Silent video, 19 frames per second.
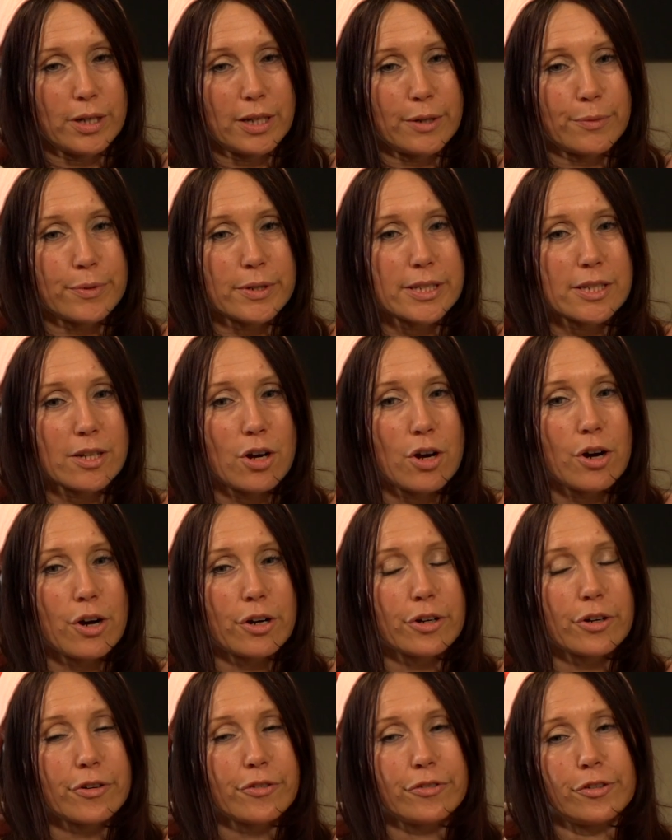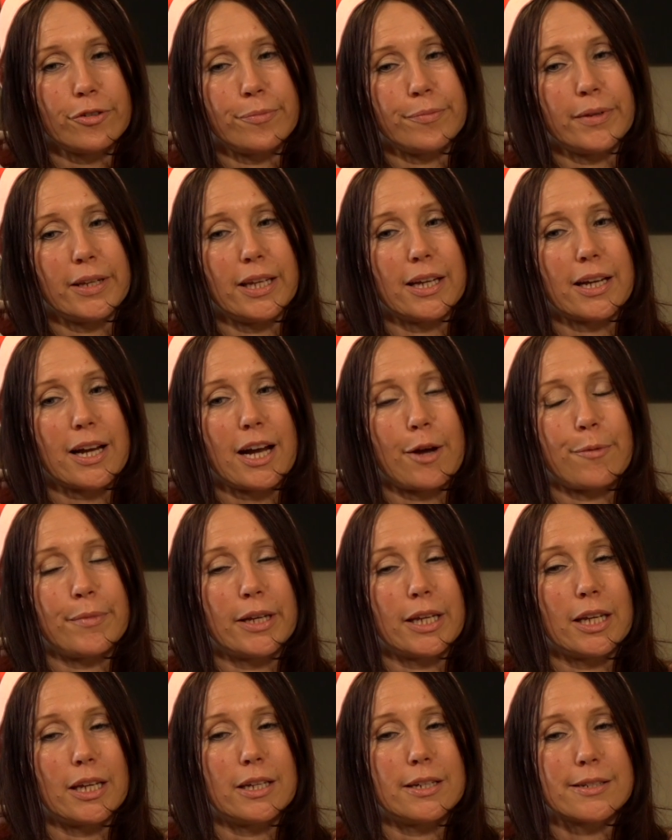It was harder for me
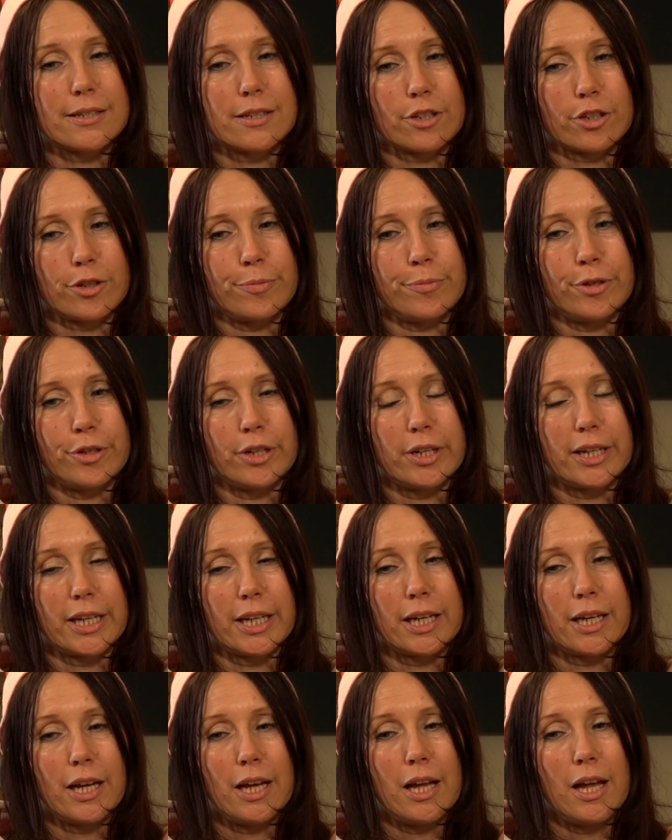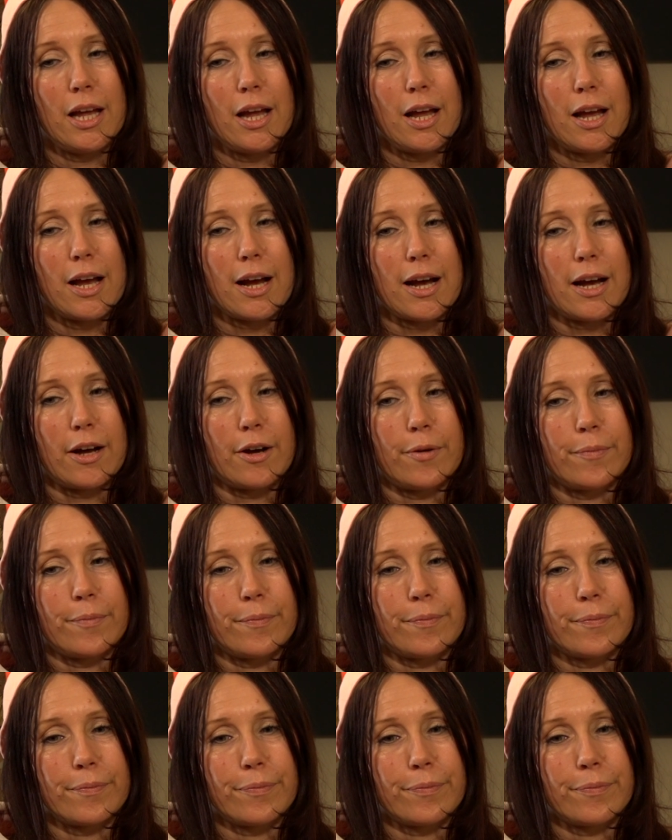coming into the community um,